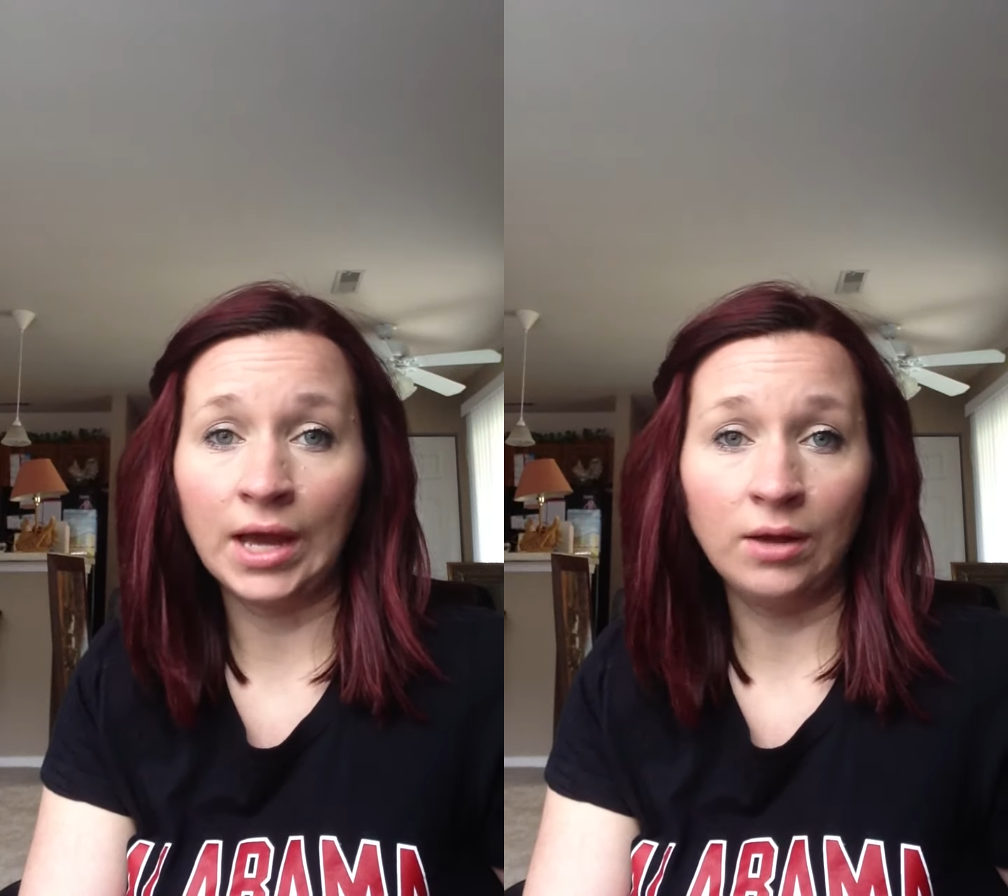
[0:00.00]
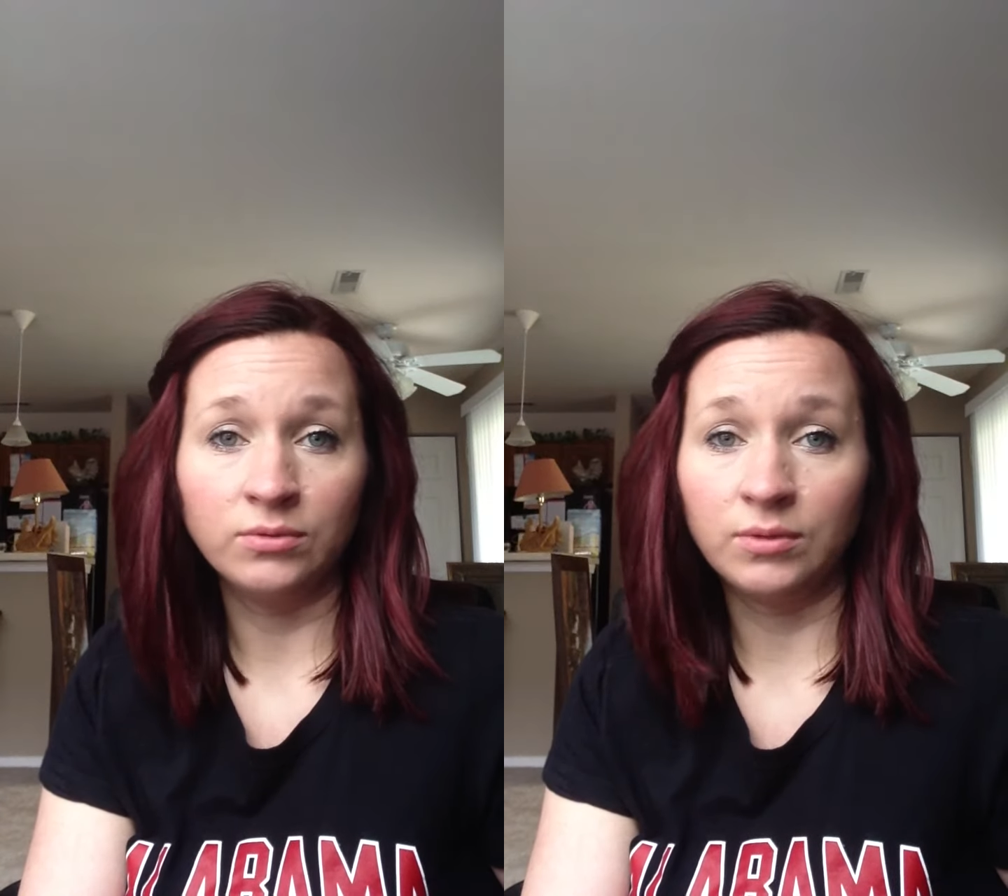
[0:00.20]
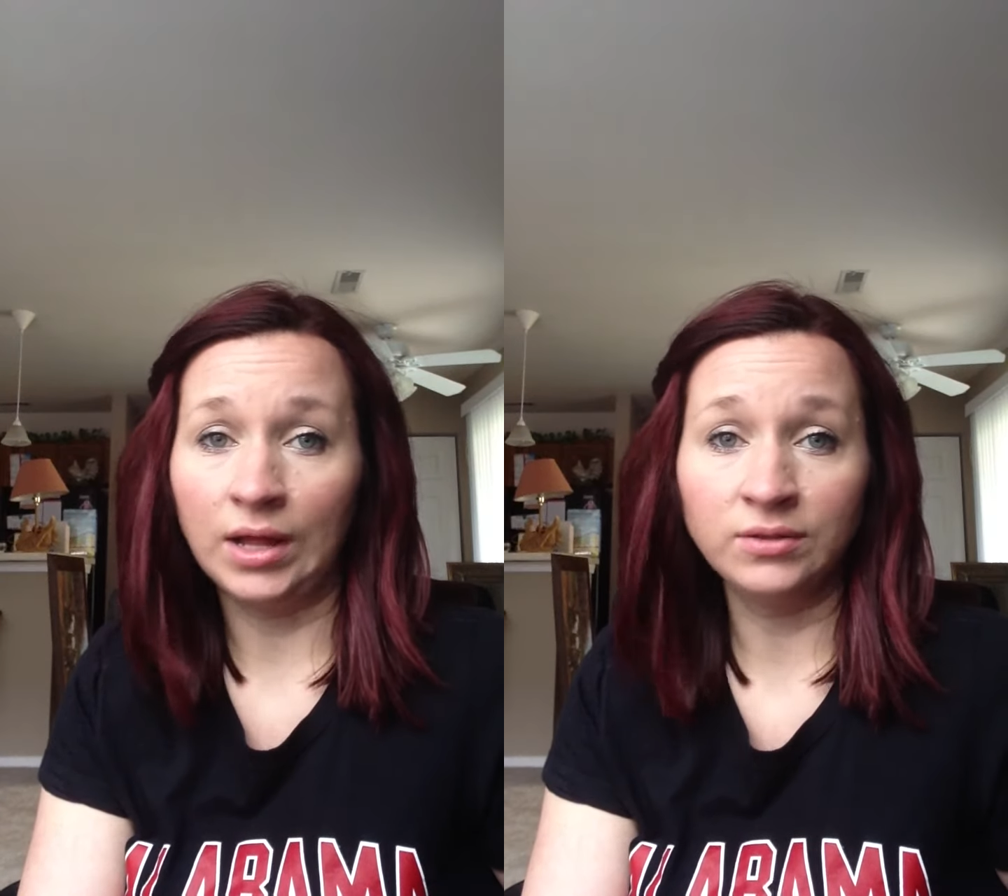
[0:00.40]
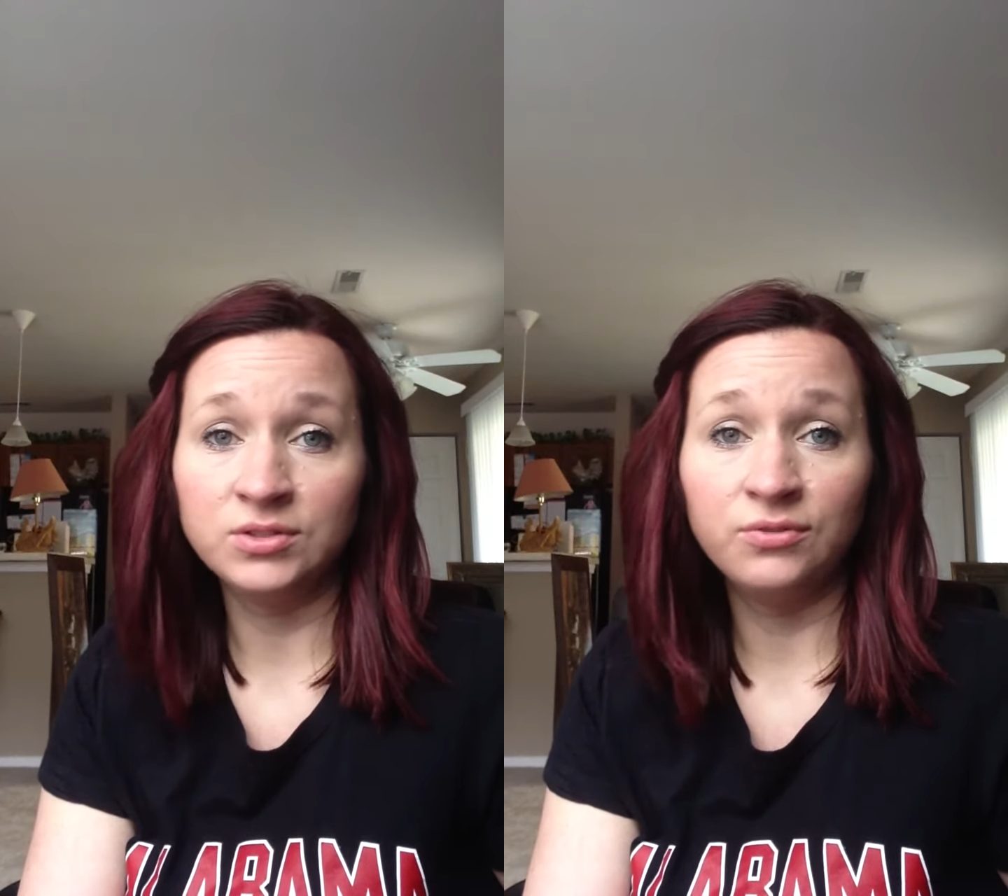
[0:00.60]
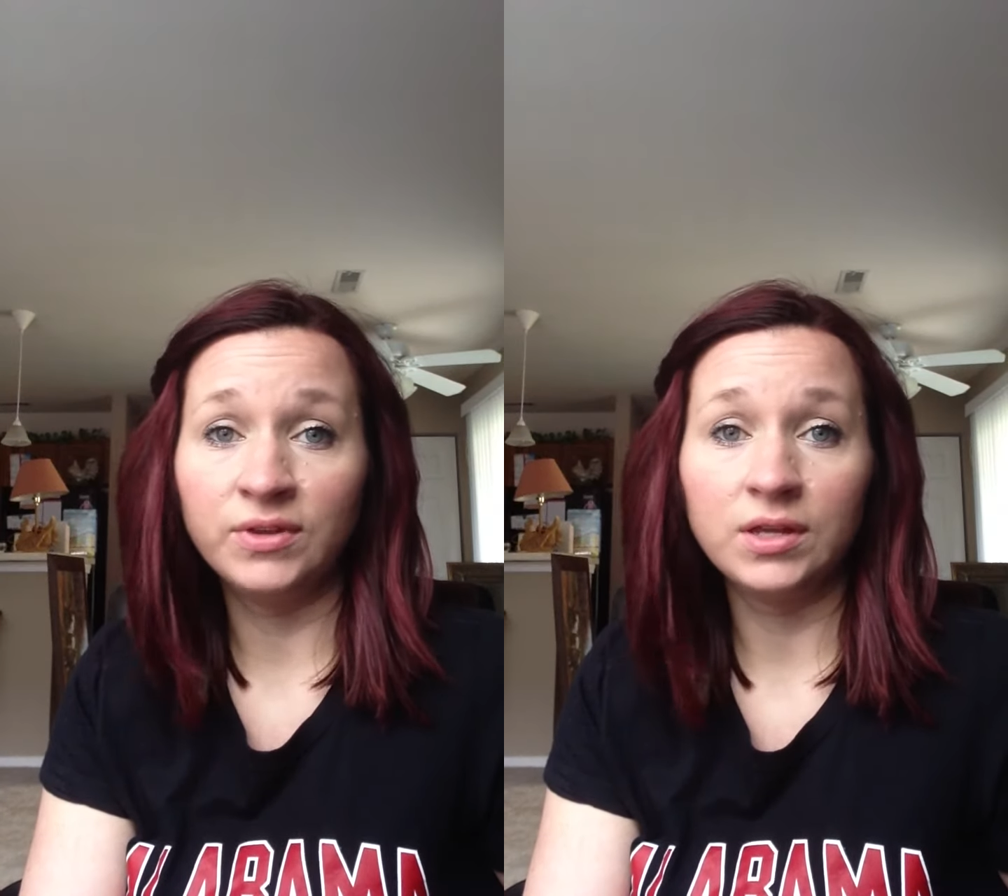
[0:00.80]
I'll, I'll
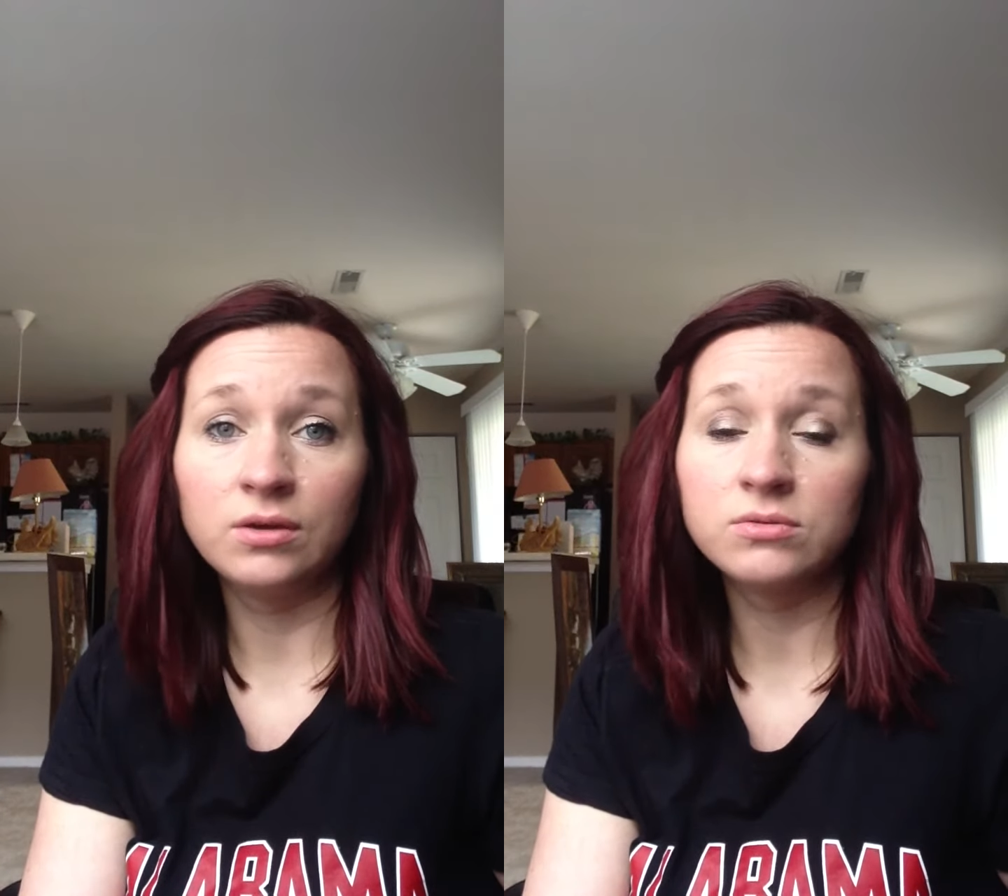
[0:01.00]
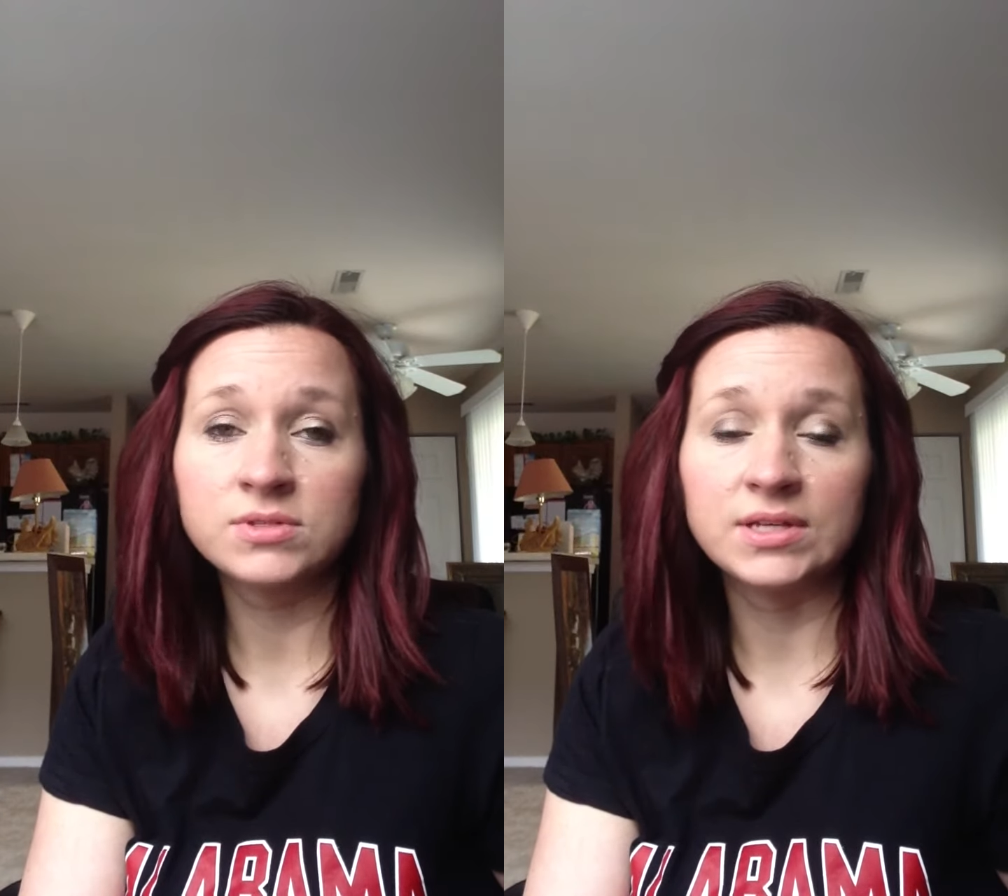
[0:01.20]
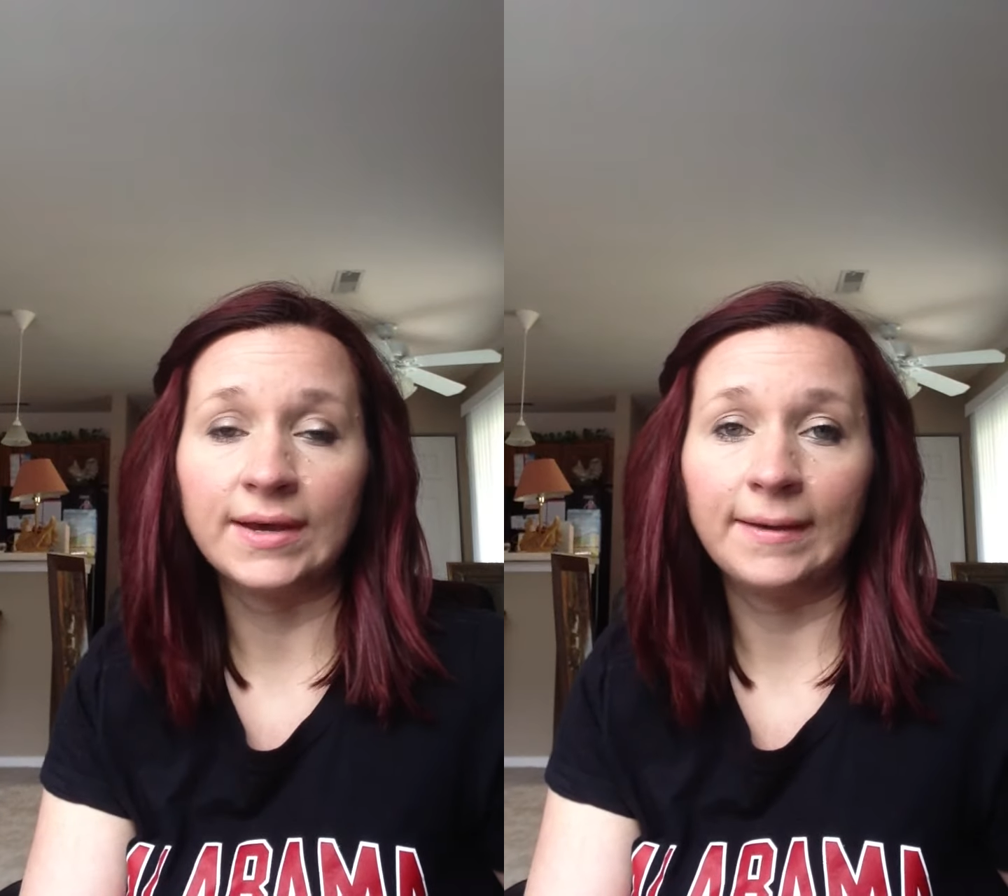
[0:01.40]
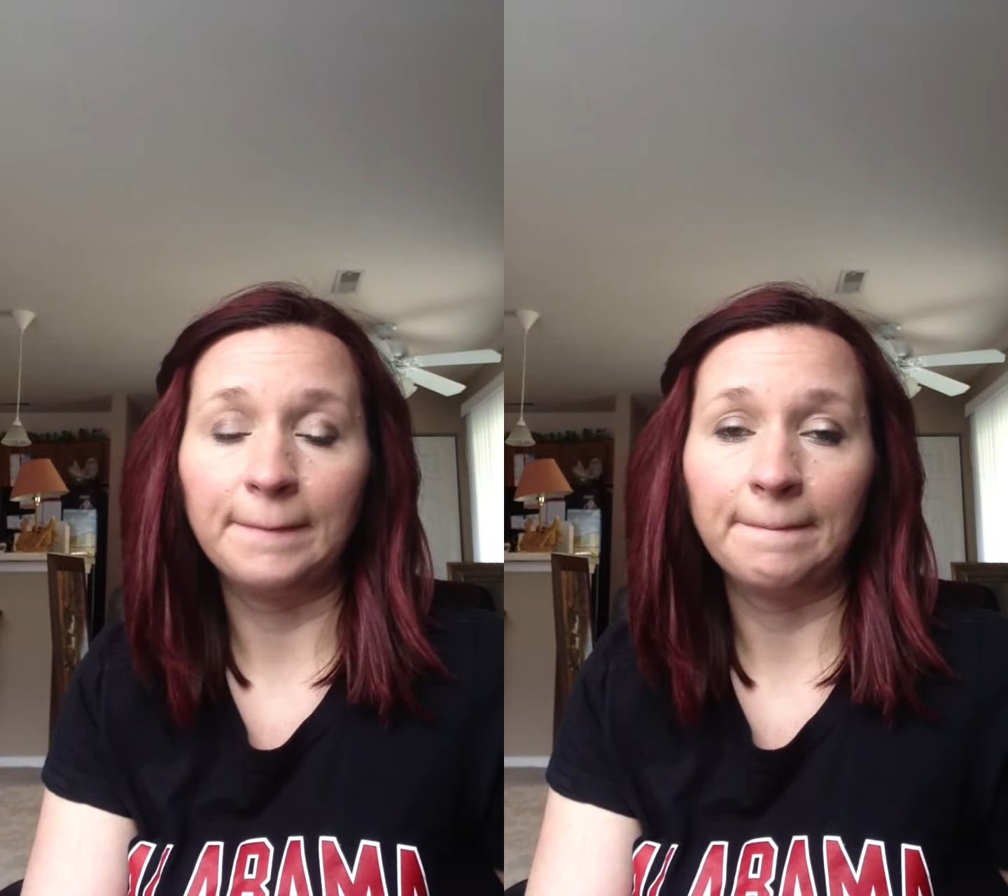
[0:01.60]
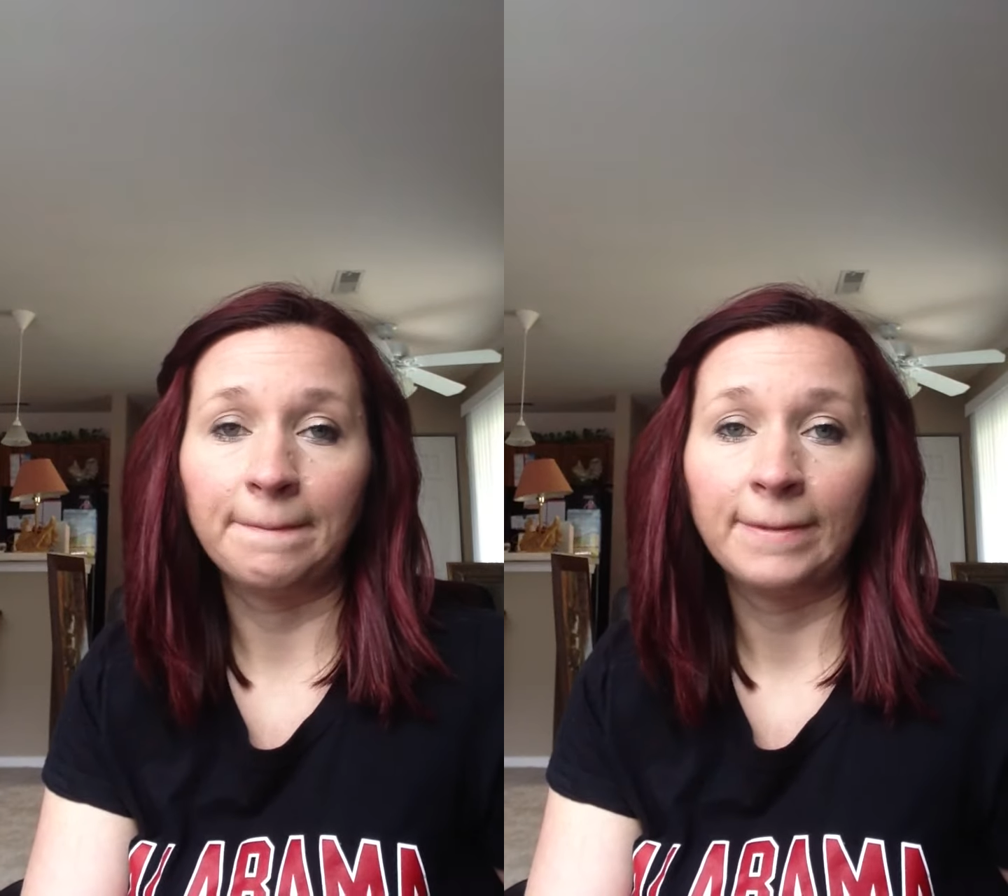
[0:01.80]
do videos.
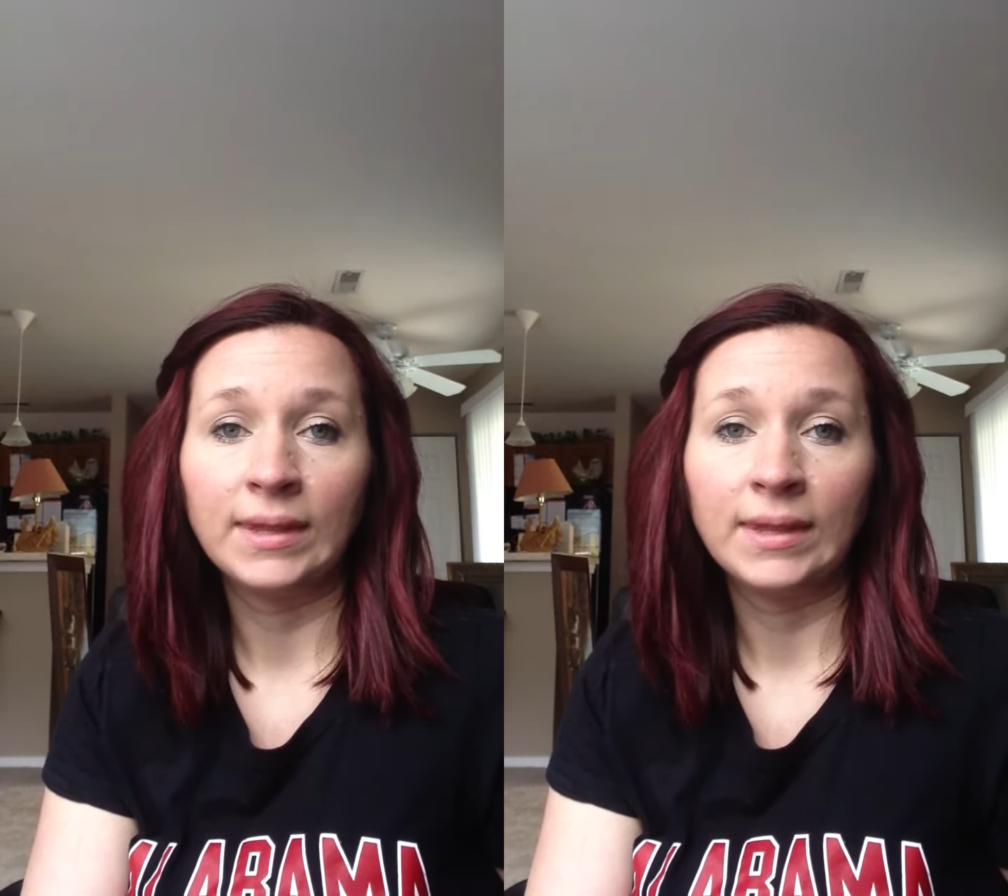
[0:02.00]
Um,